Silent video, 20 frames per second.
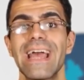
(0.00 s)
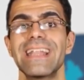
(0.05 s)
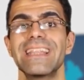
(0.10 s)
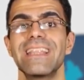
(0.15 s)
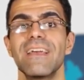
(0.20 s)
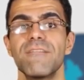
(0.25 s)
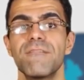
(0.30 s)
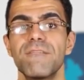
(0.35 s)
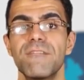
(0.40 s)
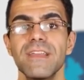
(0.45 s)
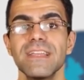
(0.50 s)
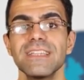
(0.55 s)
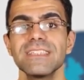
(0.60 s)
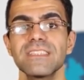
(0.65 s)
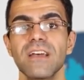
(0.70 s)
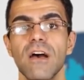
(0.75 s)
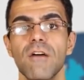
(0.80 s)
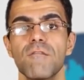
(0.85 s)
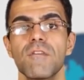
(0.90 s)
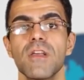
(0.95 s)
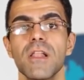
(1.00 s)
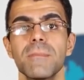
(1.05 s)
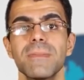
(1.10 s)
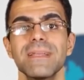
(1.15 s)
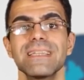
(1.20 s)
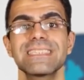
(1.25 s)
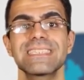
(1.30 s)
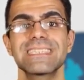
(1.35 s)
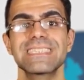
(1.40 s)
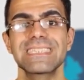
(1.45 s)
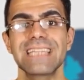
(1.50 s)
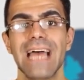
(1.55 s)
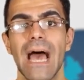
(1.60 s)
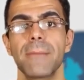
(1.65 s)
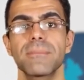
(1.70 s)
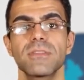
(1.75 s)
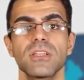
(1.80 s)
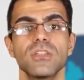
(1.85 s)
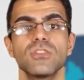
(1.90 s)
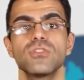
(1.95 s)
the visa will be
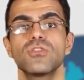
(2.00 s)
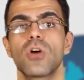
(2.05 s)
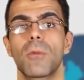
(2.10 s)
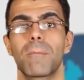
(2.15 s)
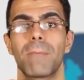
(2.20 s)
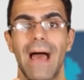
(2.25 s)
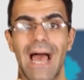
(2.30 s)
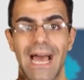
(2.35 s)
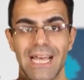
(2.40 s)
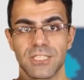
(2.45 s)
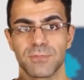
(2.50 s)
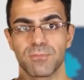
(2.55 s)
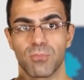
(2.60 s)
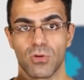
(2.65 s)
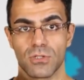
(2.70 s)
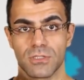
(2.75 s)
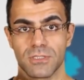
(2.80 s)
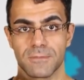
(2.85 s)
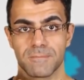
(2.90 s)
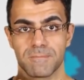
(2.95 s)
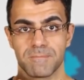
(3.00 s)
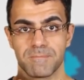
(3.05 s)
stamped in your passport.